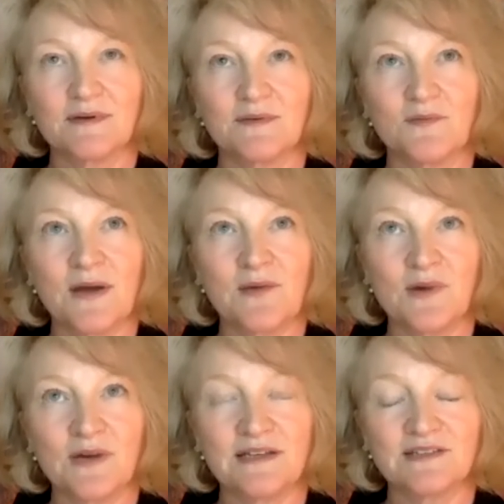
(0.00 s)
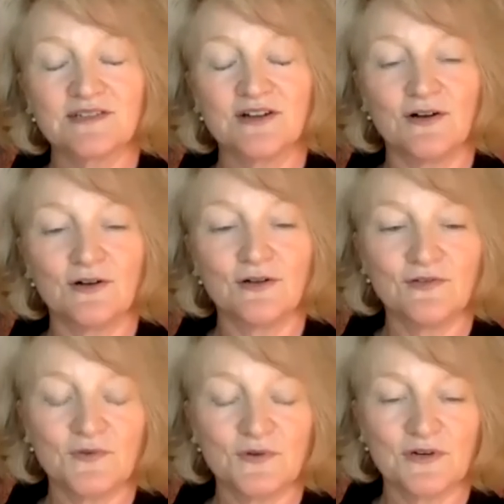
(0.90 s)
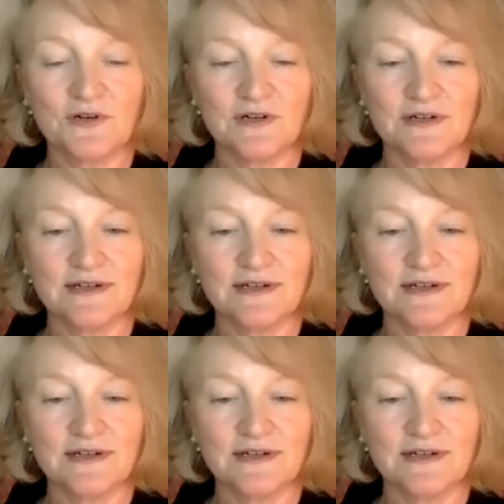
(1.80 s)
when what is called for